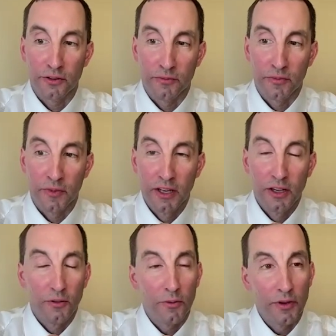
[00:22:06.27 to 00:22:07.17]
And
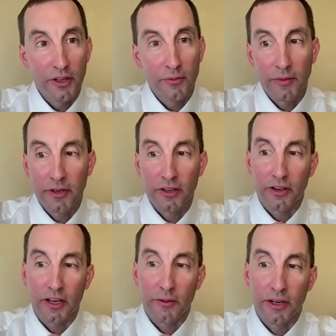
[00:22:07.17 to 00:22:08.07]
one thing maybe to
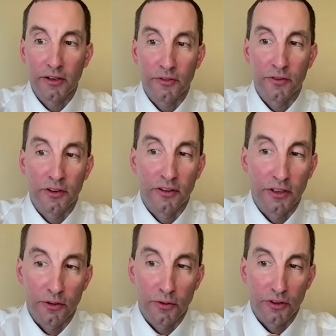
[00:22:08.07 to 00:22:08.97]
talk about if, as
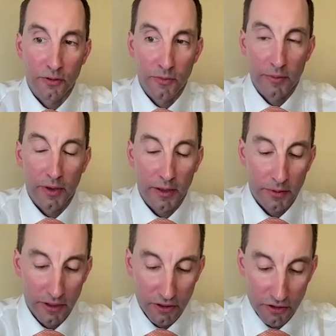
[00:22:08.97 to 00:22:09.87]
another question may
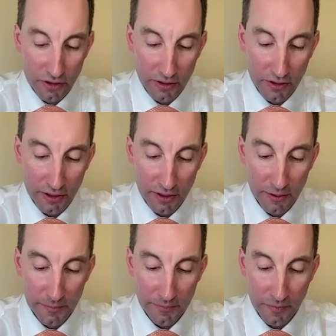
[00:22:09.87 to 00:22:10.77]
populate, Sharon,
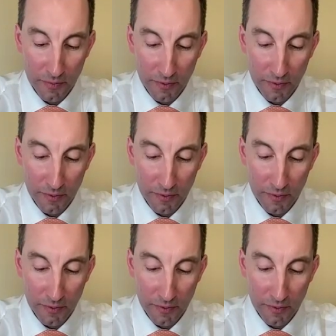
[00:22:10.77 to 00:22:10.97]
um,